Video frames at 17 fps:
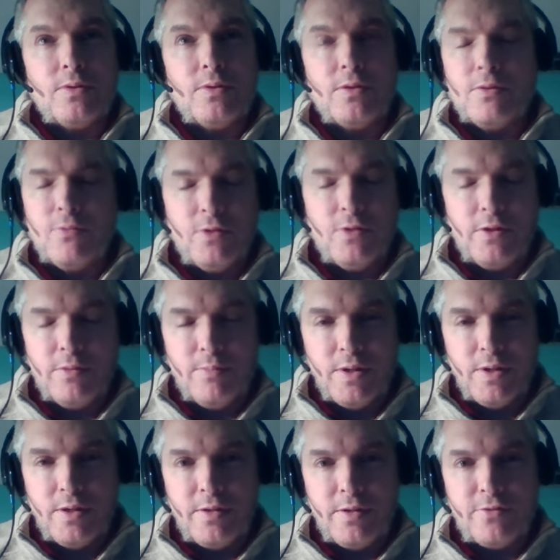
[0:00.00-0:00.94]
there wouldn't have
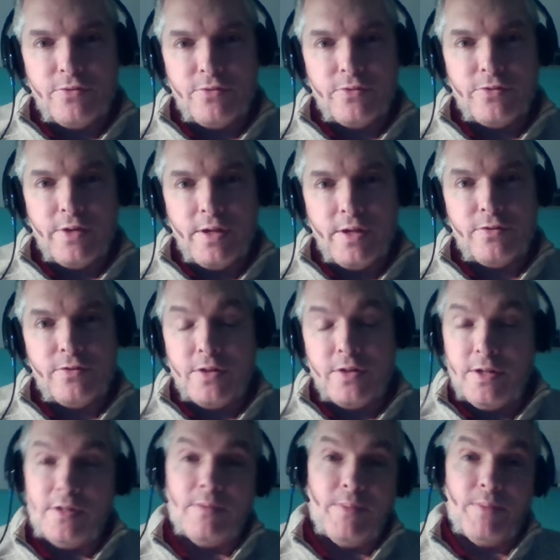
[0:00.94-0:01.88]
been an Israel to enter.
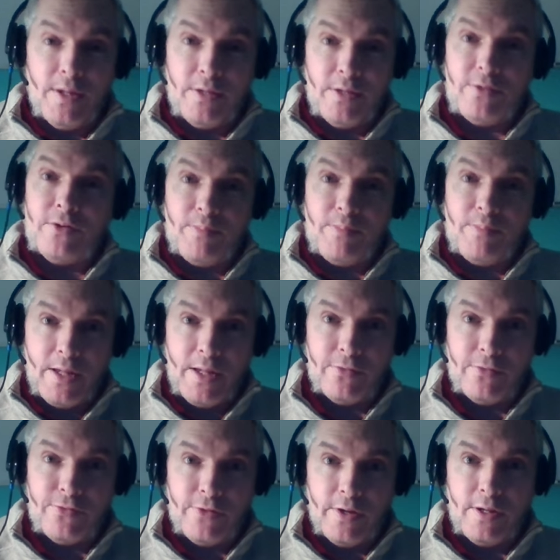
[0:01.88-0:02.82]
He'd have been entering
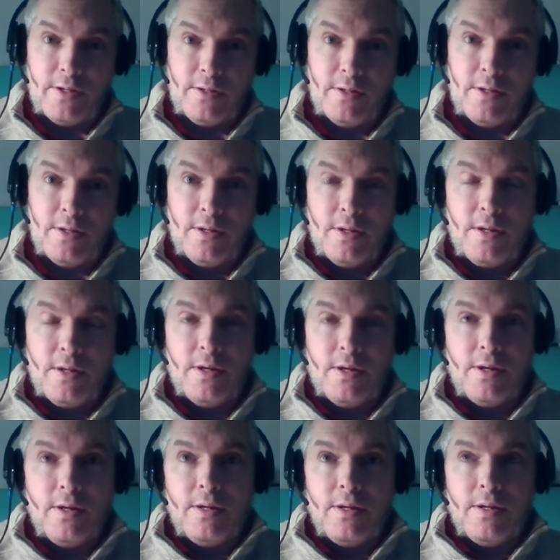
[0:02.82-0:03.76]
Palestine.
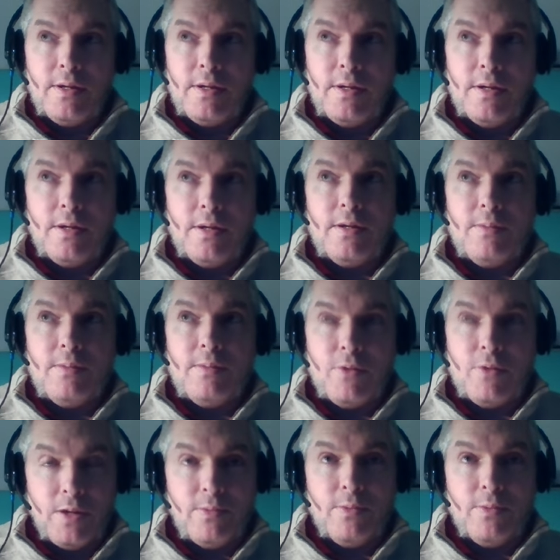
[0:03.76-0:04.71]
And he
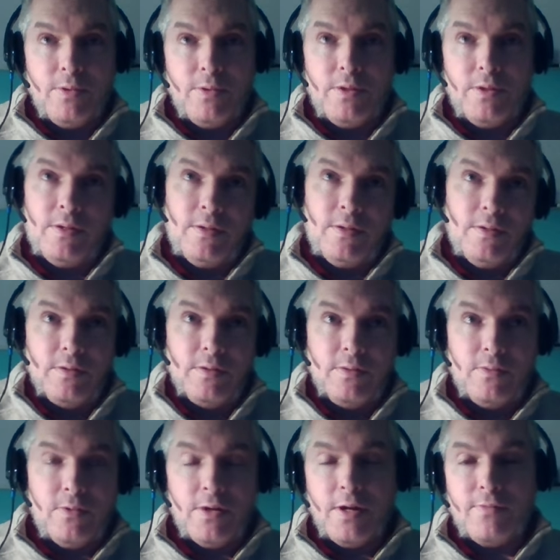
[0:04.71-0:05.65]
probably
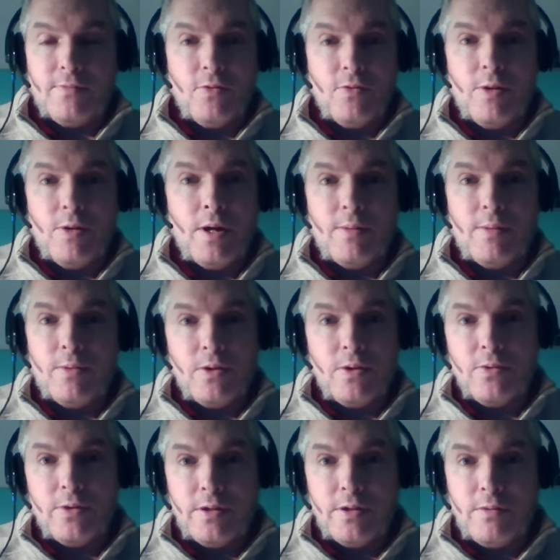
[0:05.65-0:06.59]
would have no problem
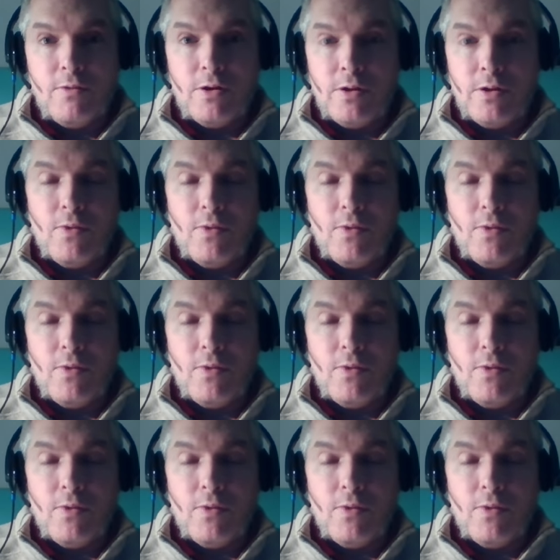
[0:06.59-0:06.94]
going anywhere he